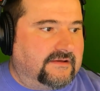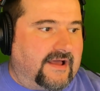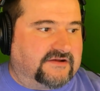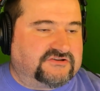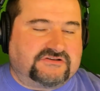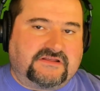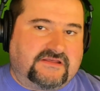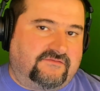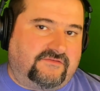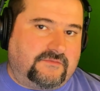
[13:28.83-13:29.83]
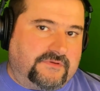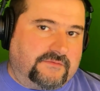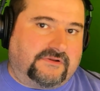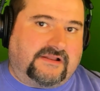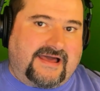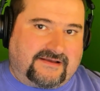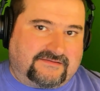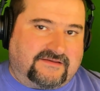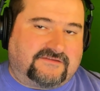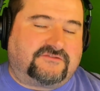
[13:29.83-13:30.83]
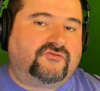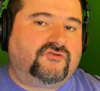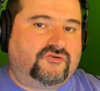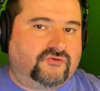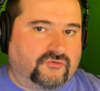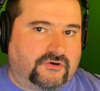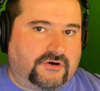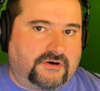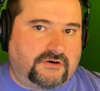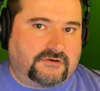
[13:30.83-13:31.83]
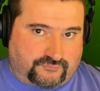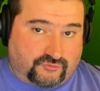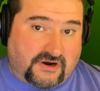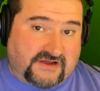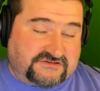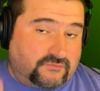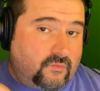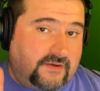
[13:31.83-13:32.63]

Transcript: actually giving people access to your project,